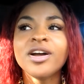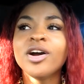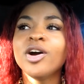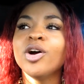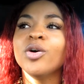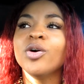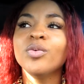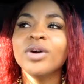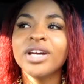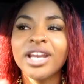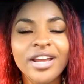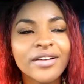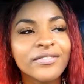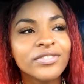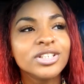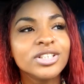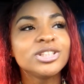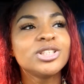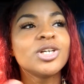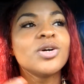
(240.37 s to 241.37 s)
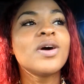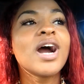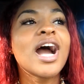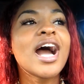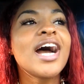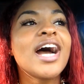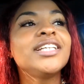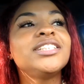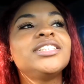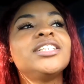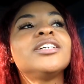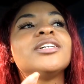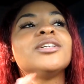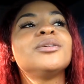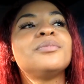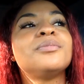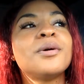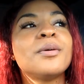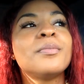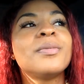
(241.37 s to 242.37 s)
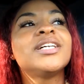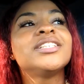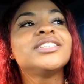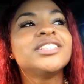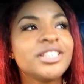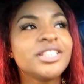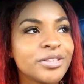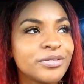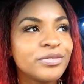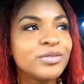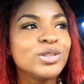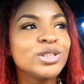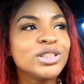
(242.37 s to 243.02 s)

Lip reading: or whatever. So I took it upon myself,